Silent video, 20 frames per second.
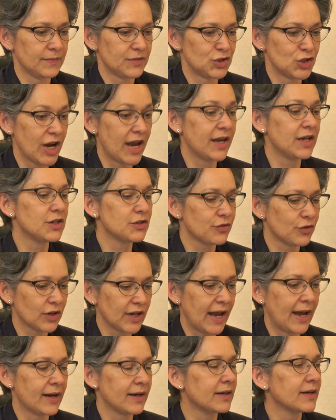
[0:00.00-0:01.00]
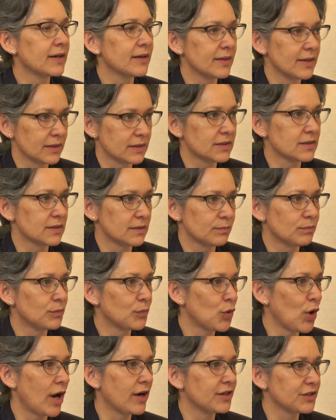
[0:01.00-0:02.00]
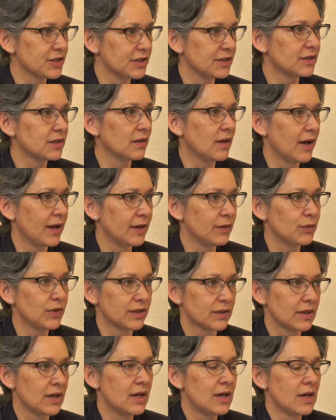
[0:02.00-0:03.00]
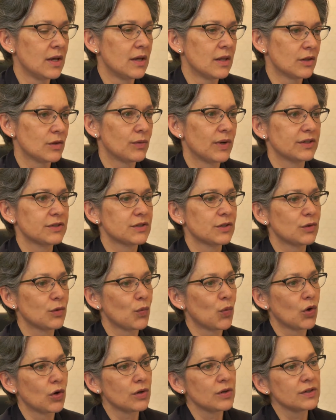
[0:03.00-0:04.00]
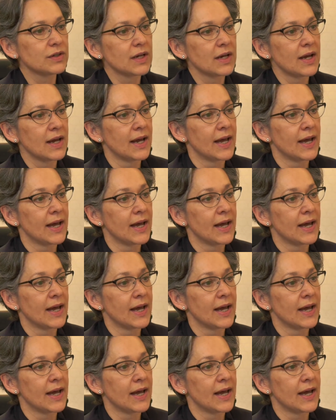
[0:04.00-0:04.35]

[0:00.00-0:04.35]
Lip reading: change for Canada that's brought us into line with the rest of the world.